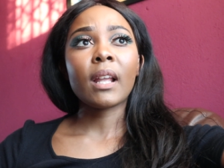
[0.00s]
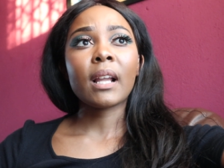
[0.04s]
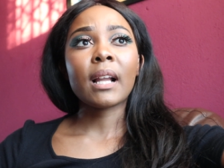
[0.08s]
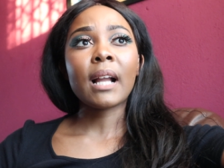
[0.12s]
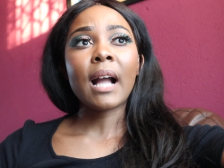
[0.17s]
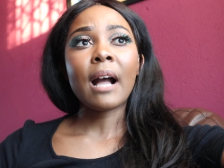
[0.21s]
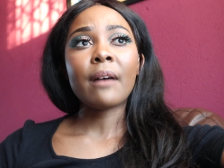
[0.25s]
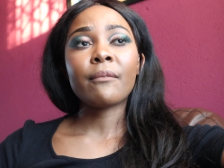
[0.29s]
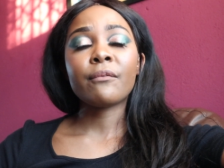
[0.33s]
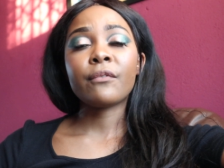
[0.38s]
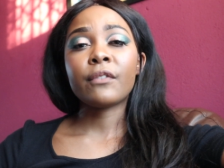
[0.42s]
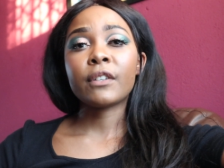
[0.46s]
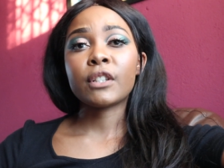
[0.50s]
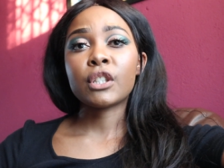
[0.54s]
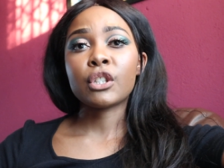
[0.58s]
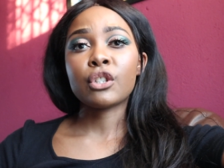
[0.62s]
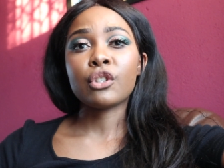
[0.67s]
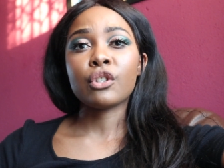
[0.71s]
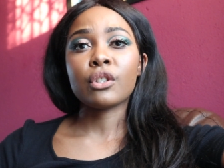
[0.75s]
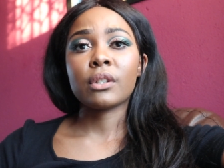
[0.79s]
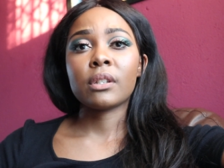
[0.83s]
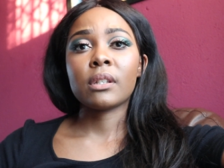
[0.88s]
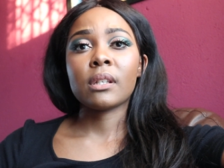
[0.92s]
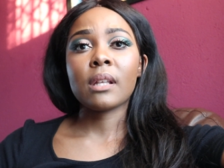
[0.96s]
comfort to
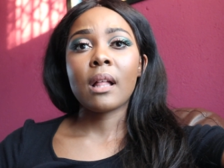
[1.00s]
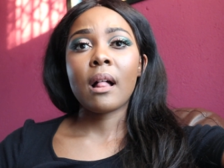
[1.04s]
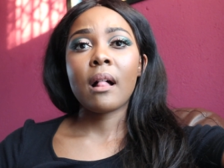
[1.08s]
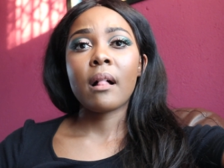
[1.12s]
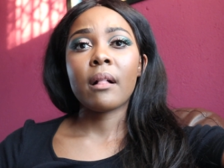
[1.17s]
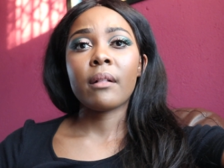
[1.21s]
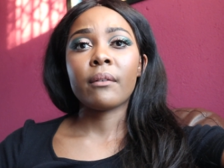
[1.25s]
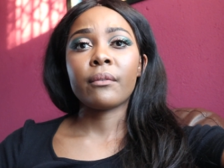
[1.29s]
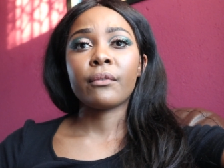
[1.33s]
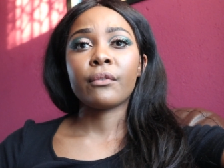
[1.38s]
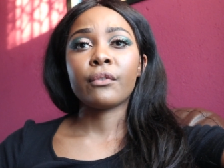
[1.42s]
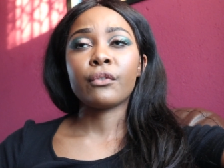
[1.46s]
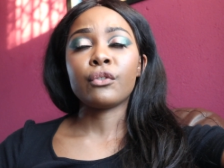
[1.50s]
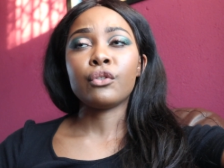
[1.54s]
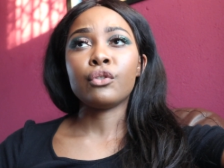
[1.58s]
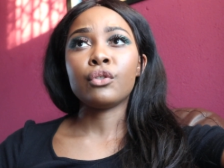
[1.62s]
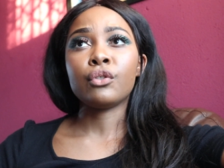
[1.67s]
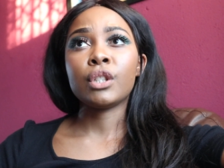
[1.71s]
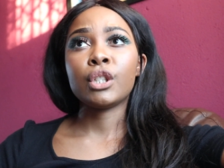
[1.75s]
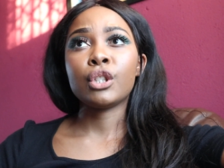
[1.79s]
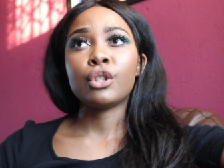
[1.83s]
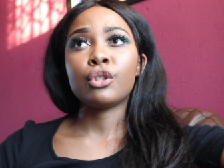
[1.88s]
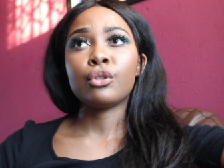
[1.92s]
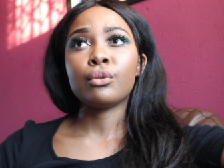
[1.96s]
yourself you
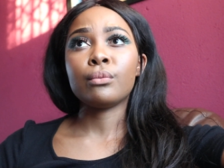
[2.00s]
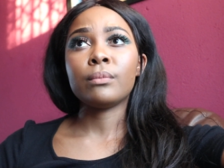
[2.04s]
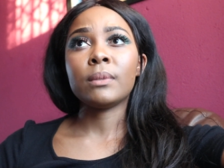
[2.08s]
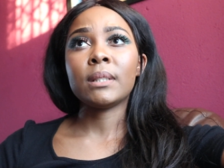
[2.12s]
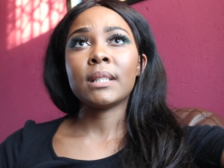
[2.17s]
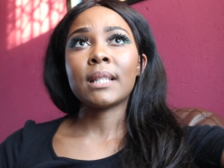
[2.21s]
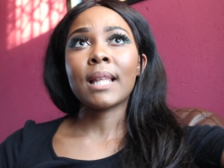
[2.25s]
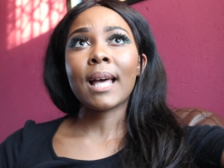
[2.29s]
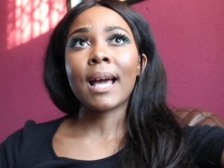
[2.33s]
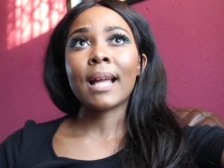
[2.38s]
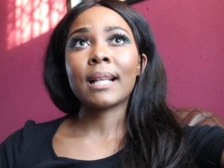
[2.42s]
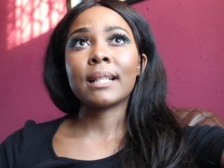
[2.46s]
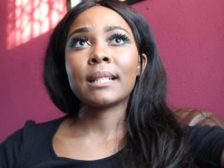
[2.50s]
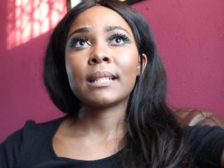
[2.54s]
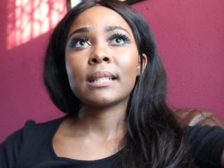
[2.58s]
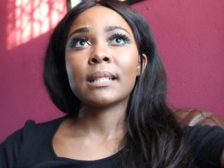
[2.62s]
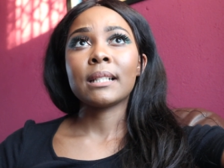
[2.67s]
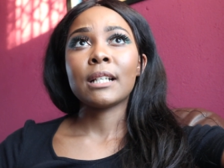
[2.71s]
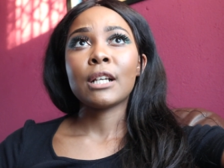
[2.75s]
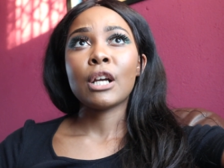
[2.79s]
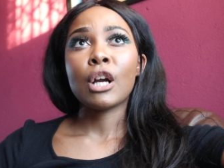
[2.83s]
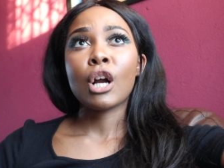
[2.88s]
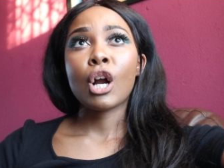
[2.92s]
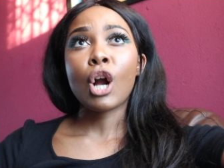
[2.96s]
need to be that
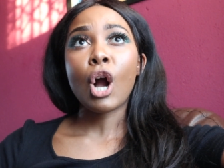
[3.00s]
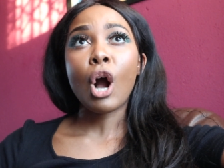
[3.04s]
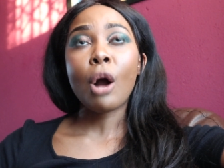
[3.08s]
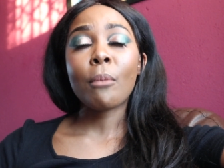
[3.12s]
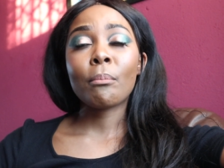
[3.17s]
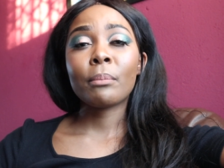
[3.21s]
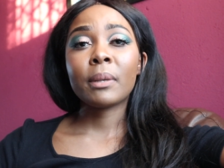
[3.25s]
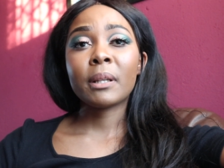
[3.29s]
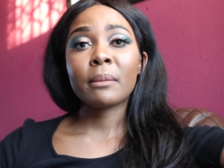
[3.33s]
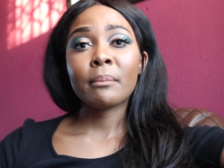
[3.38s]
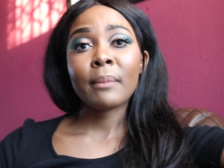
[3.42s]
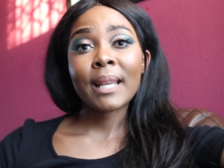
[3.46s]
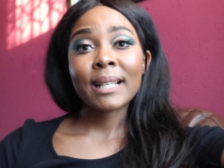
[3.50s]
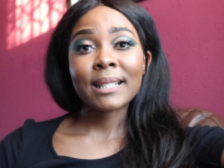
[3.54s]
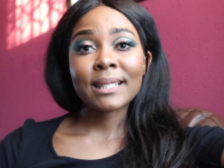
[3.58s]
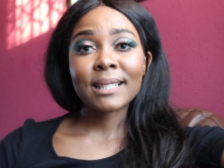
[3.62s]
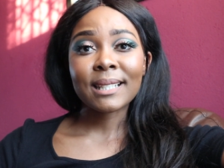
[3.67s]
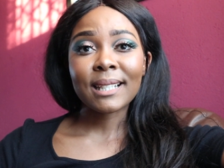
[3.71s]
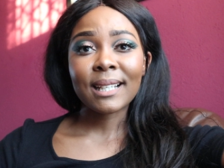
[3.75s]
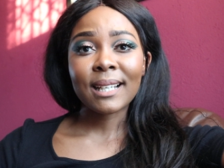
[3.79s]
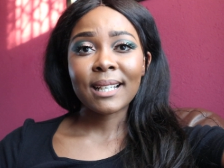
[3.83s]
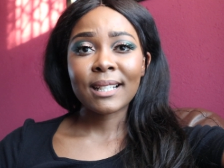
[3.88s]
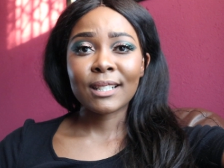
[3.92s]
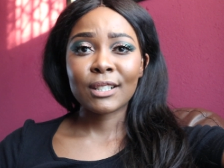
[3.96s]

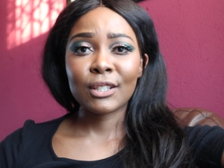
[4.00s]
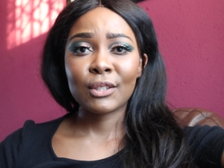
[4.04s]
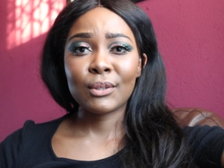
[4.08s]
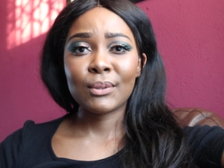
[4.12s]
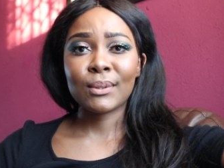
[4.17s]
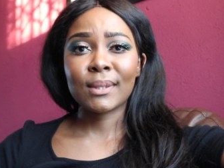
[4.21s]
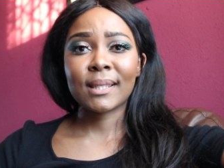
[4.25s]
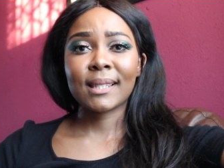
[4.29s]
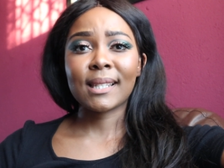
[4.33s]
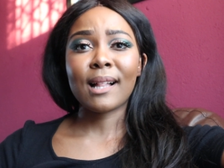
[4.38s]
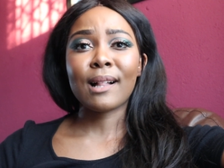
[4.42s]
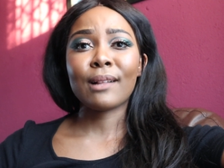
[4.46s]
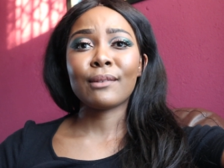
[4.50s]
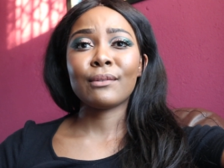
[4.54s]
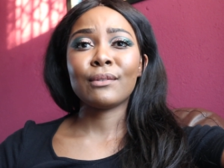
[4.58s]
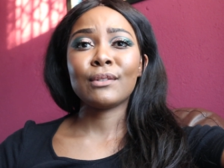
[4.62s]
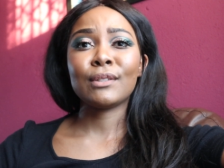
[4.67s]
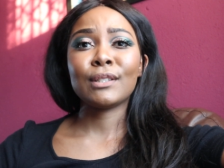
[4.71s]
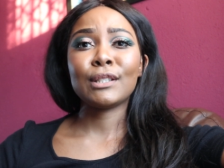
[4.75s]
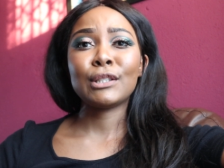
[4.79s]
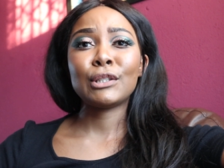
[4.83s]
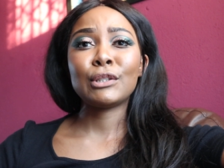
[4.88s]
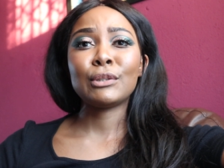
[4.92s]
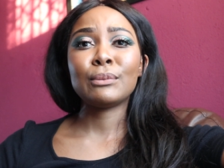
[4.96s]
complimenter to yourself. You
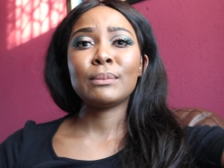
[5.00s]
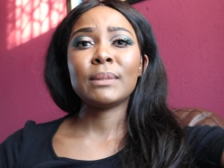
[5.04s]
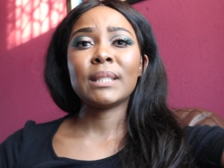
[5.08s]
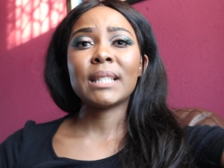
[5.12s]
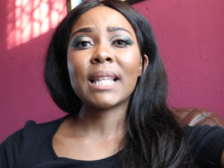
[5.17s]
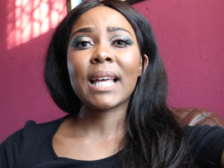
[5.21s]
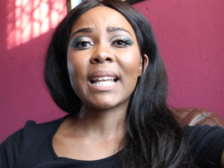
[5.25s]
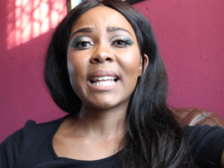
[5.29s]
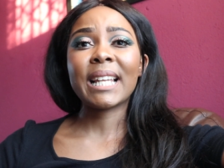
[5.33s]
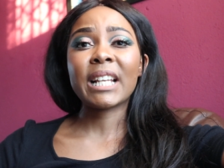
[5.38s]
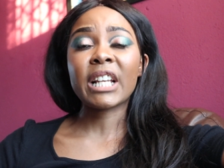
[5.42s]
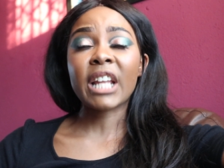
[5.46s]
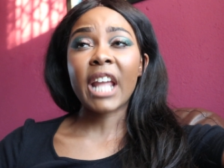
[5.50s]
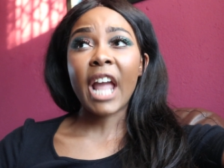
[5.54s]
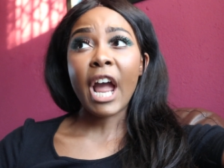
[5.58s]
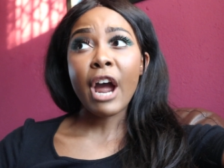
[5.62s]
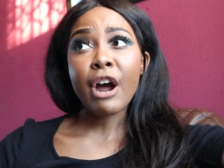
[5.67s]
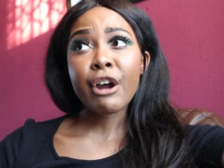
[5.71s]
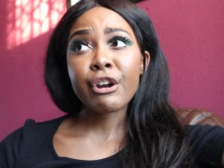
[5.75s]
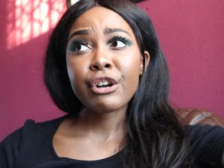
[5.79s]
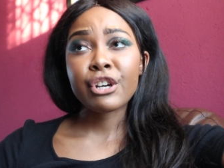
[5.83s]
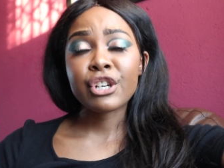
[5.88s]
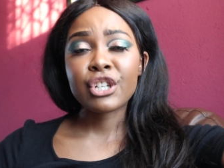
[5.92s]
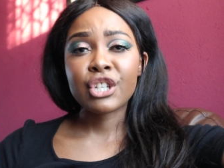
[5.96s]
need to be that
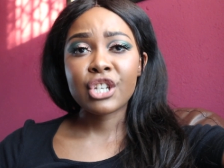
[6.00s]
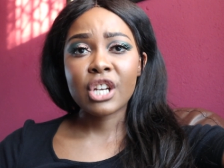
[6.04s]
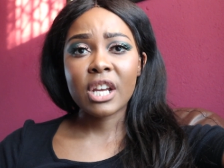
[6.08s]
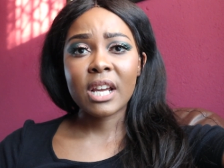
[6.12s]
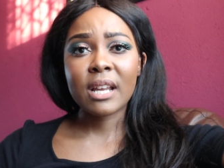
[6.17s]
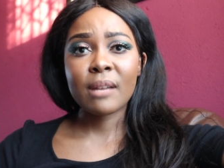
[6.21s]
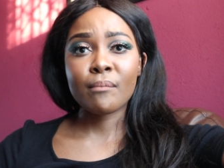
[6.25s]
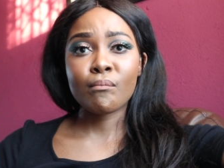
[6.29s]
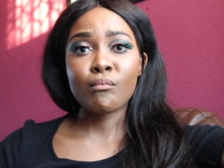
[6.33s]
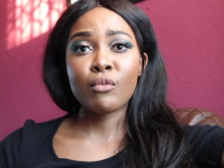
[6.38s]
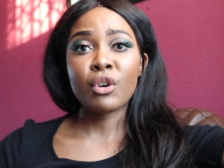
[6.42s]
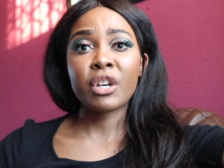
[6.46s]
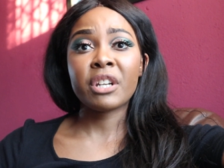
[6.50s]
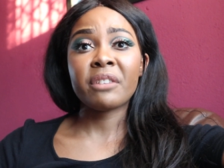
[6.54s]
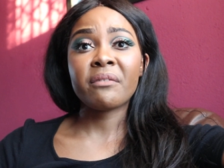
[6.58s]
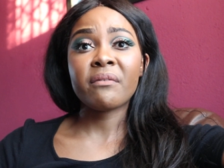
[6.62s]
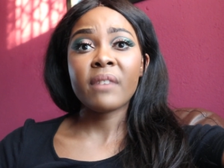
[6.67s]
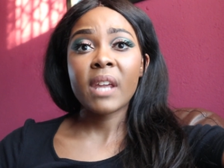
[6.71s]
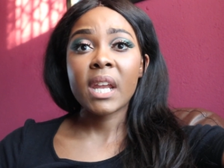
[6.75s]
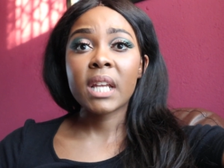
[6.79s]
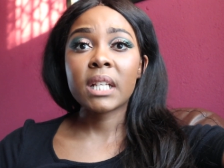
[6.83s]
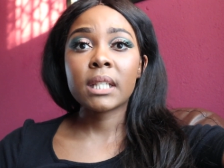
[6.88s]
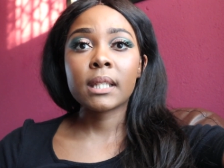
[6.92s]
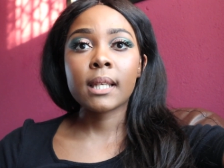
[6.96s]
encourager and
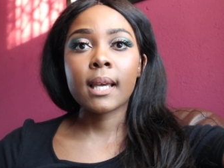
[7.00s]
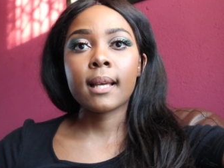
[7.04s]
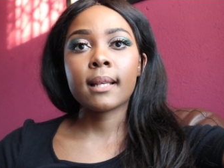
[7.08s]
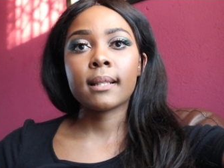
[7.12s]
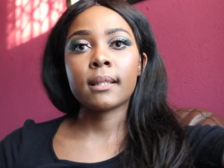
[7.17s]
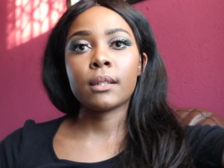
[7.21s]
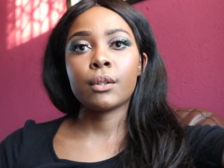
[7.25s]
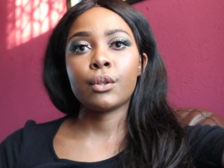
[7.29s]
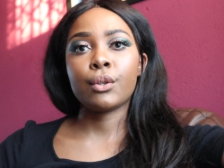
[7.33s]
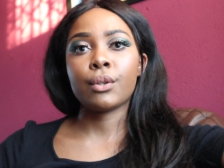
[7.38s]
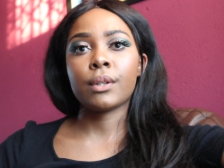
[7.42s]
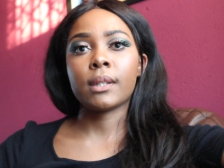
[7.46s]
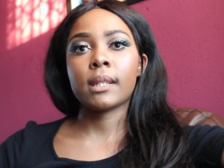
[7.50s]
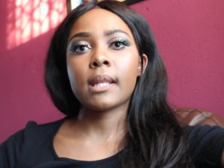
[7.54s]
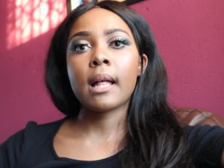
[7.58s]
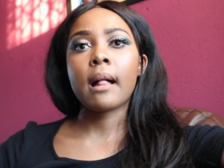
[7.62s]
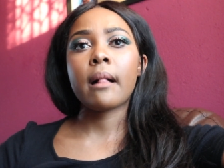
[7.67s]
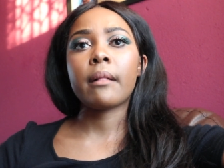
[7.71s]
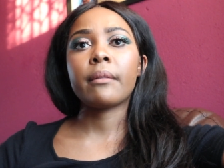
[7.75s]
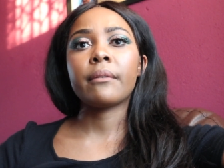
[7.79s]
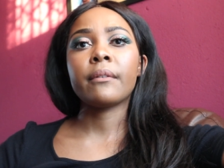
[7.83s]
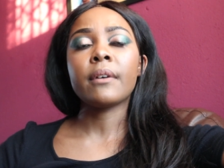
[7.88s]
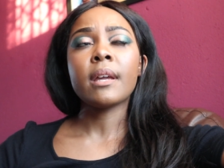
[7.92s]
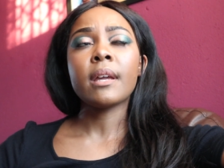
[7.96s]
motivator to yourself.